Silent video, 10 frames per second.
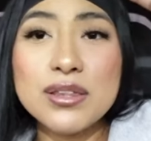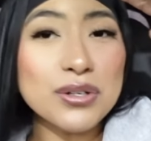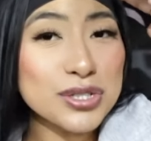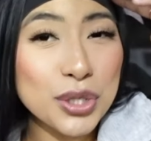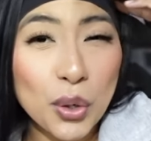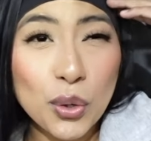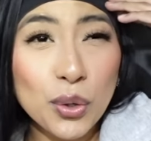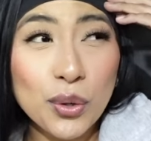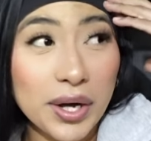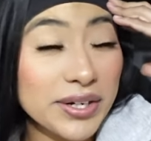or two.
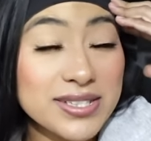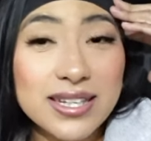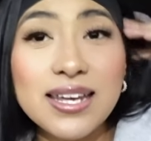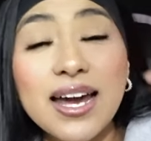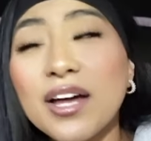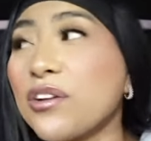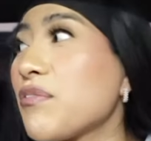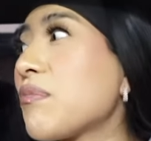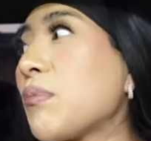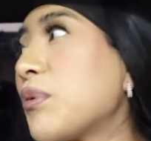Honestly, I don't
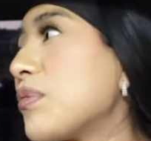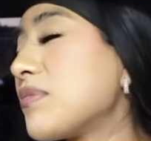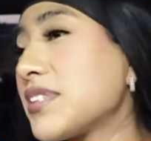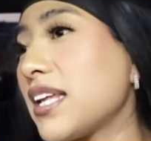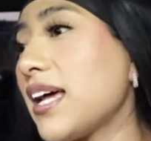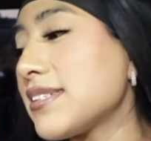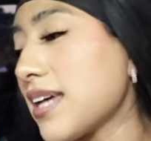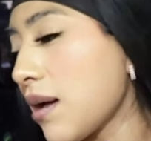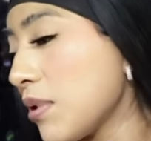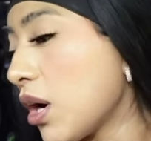even remember when was the last
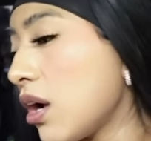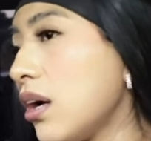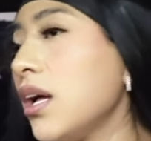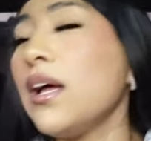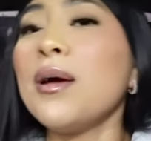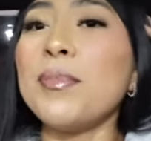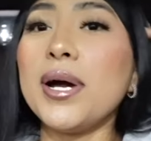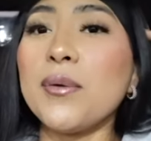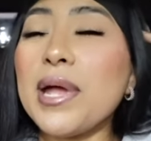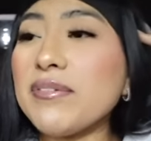time, girl.
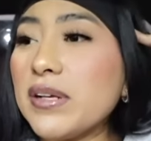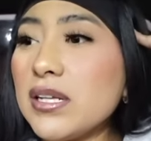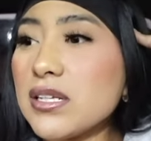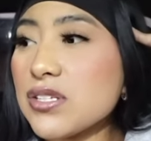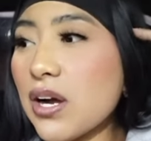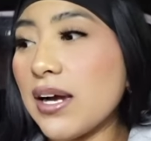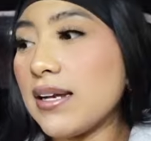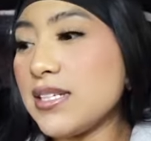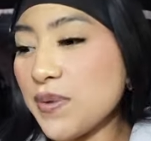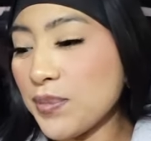But we have to clean this car
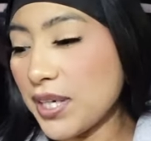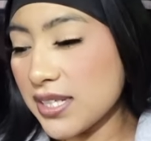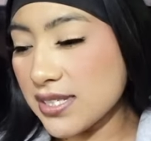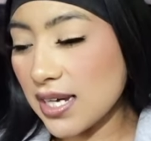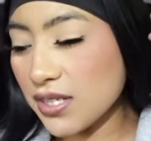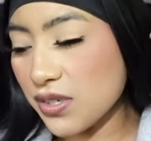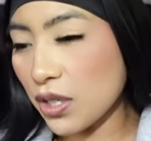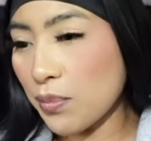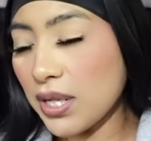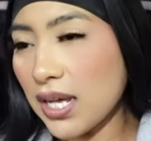at least from the inside so it
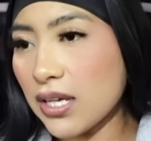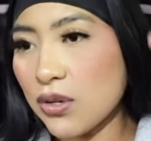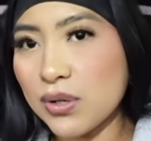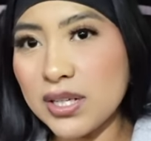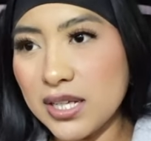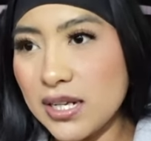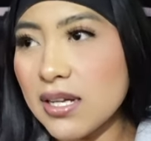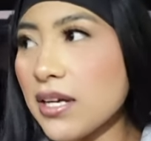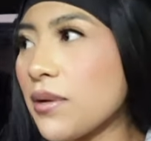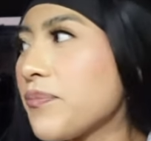could be like, you know, clean in
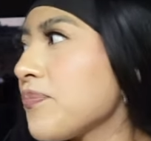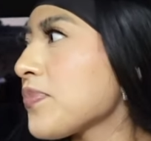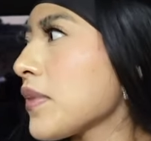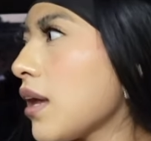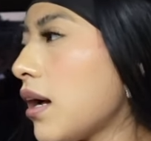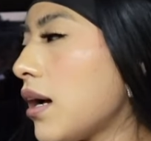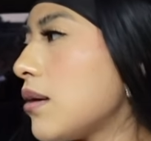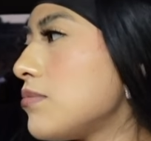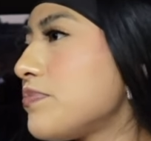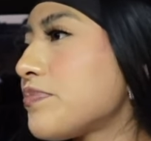here.
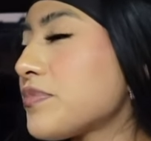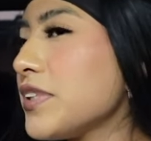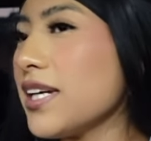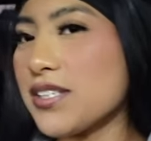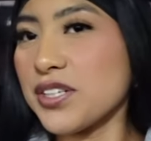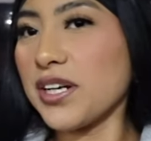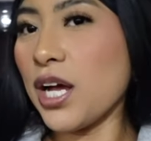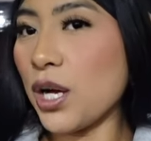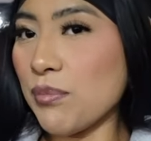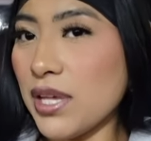Yes, you're gonna
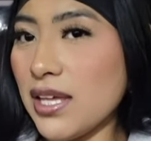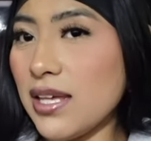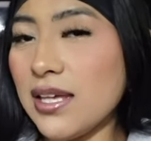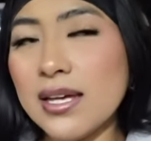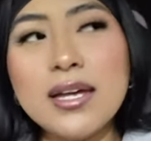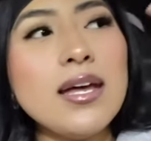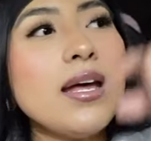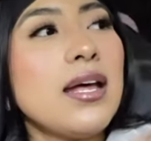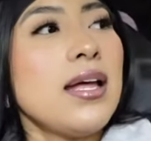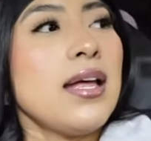help me.
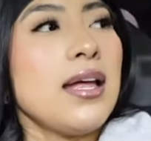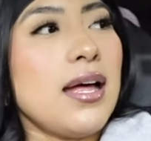Oh.